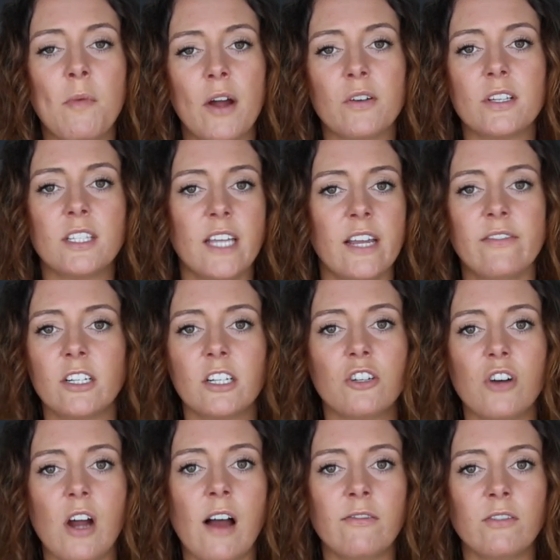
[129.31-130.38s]
I was saving to
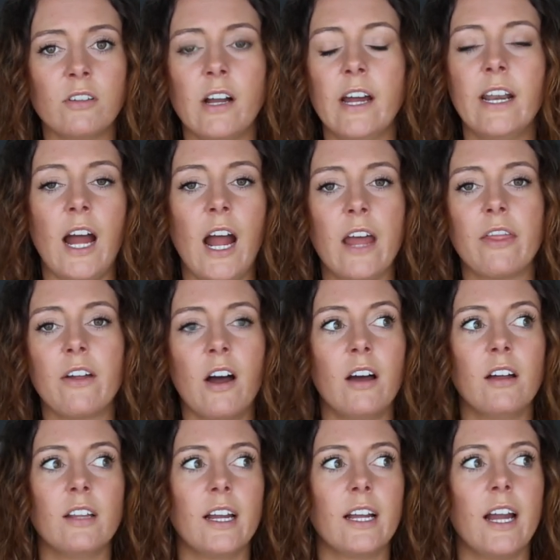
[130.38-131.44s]
travel, and I
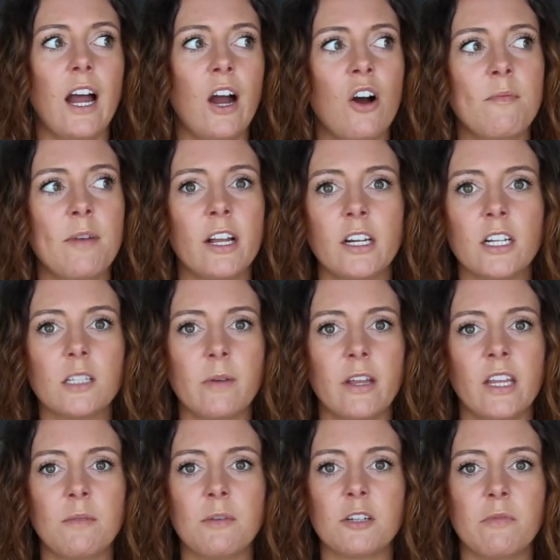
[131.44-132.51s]
thought, like, how am I gonna
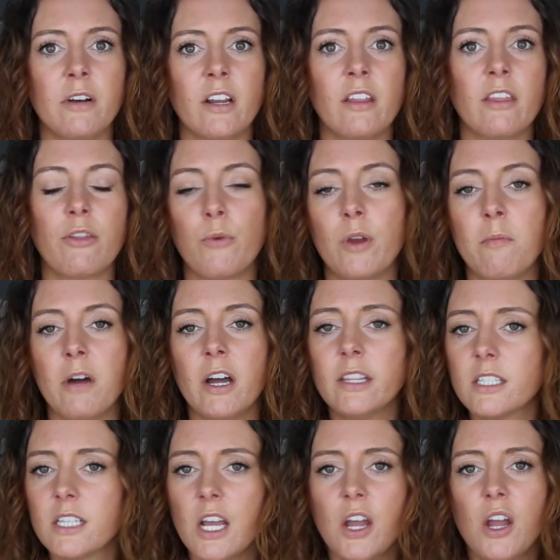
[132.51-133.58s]
spend that much money in 3
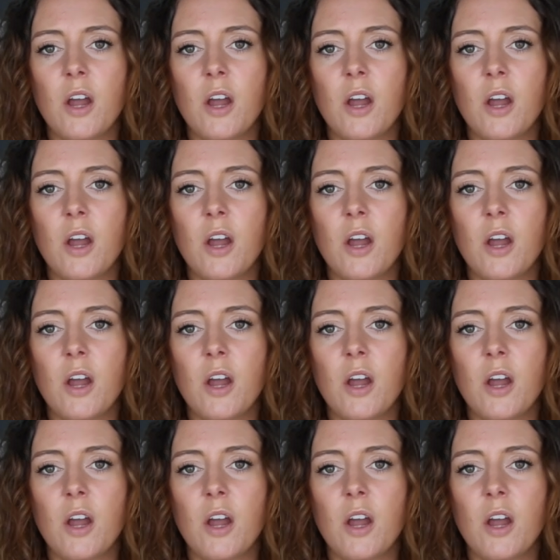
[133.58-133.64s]
months?